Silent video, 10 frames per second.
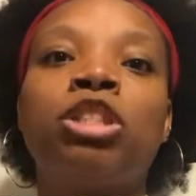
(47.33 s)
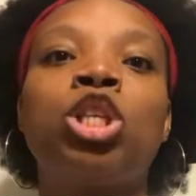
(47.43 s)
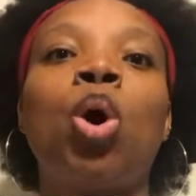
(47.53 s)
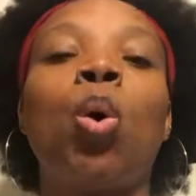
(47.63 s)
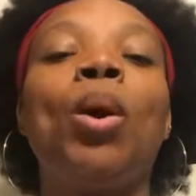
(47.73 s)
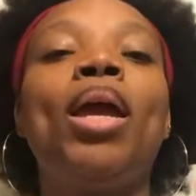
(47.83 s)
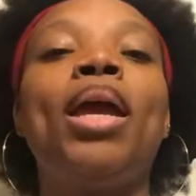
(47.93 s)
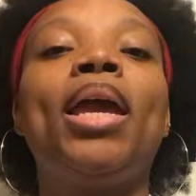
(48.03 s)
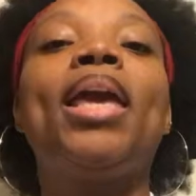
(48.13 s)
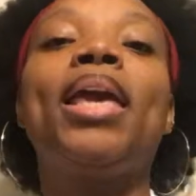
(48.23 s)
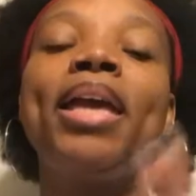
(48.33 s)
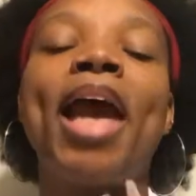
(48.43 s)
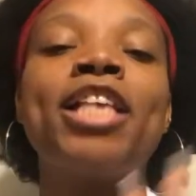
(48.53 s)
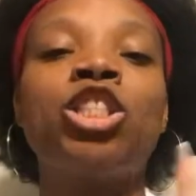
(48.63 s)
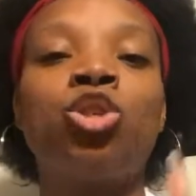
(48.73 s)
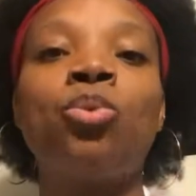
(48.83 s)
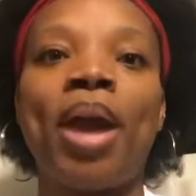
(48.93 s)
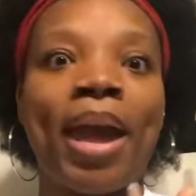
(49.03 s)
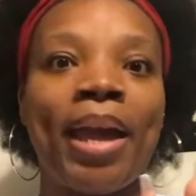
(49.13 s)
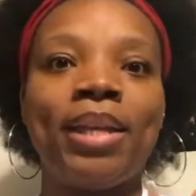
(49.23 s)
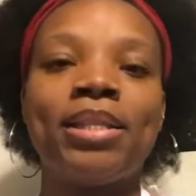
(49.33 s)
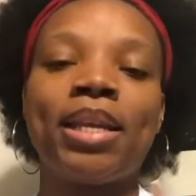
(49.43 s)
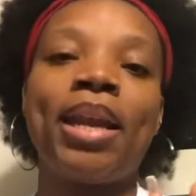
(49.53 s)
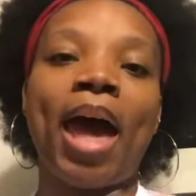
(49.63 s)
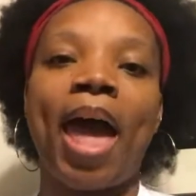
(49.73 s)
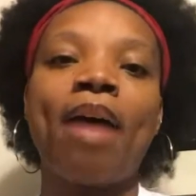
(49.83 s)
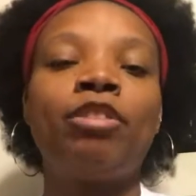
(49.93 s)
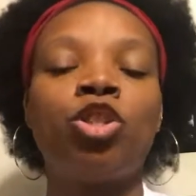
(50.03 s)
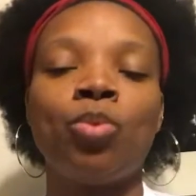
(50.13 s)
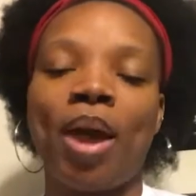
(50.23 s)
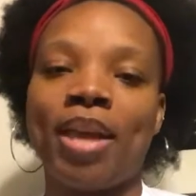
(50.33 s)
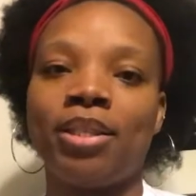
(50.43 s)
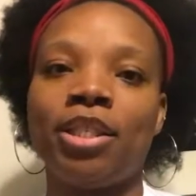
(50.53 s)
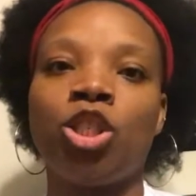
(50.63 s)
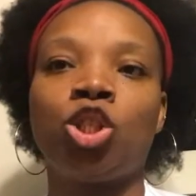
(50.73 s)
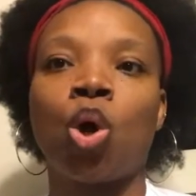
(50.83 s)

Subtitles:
So he has two A's and I have two S's.